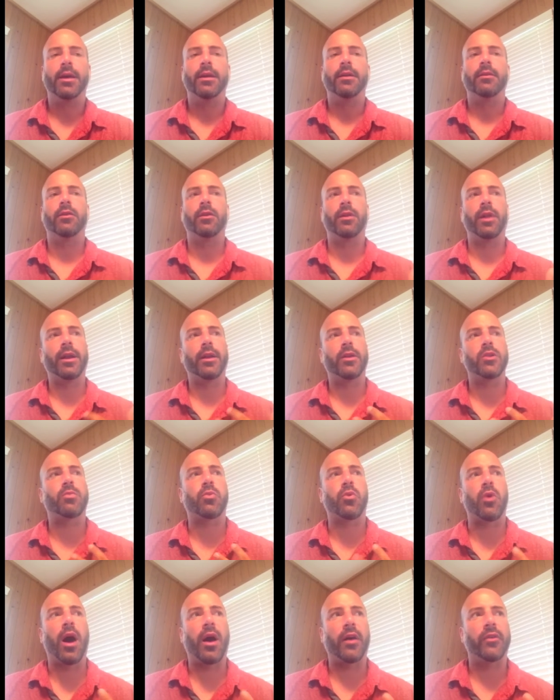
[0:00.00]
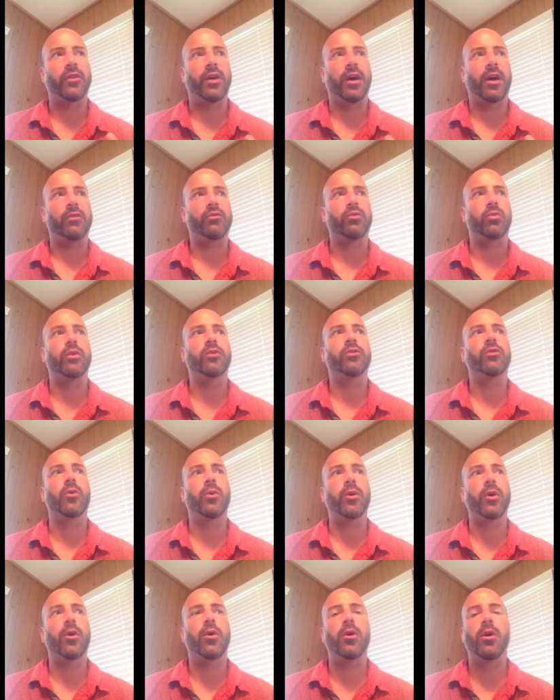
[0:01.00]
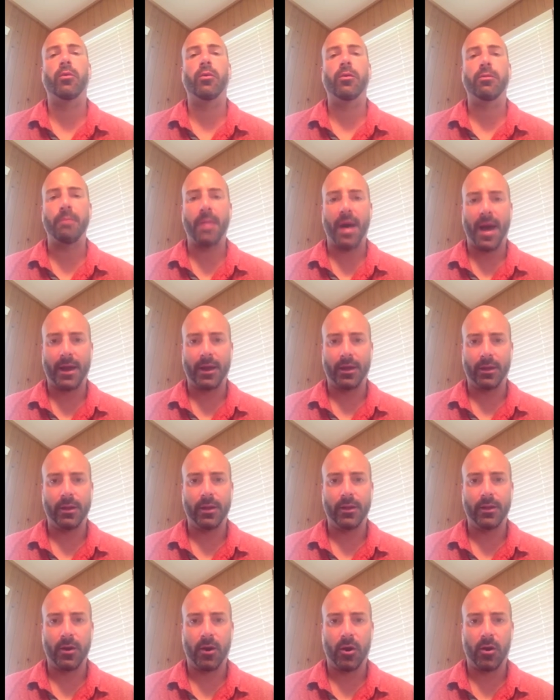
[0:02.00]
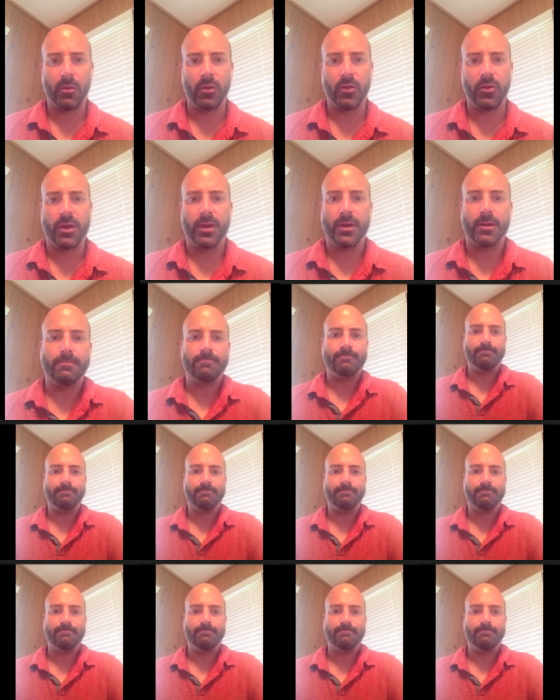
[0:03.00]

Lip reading: to let us process what's going on with Madeline in the art museum.